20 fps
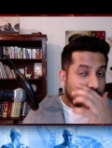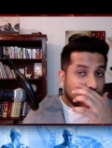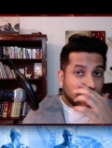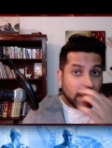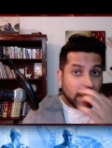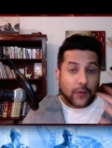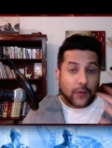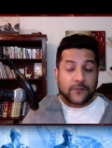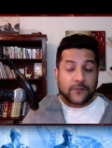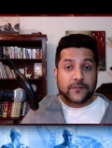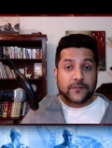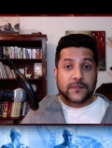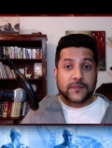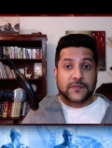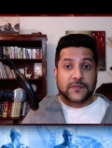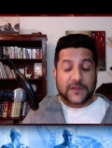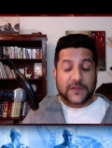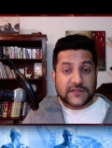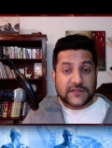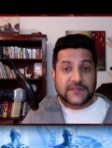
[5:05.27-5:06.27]
Now,
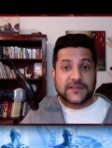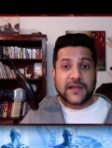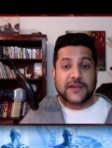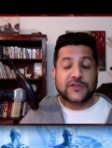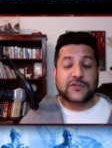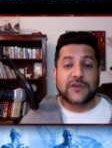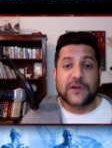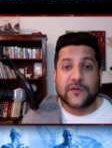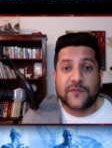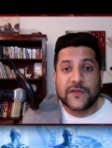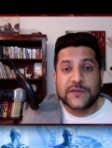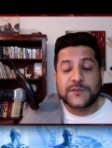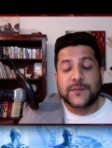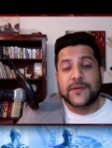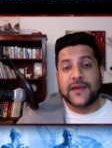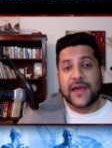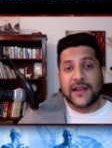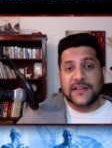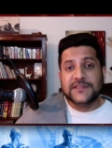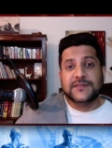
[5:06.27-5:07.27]
this is actually a defense
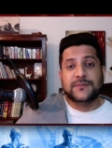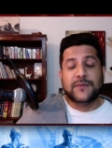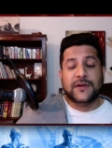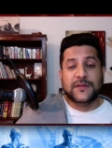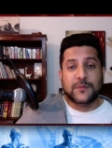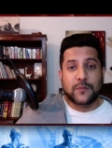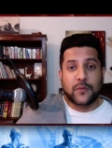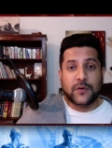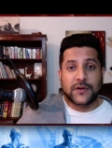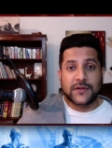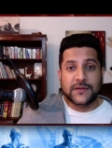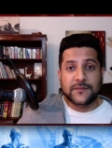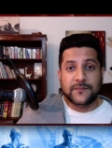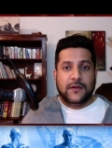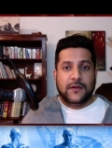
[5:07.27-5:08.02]
mechanism by the body.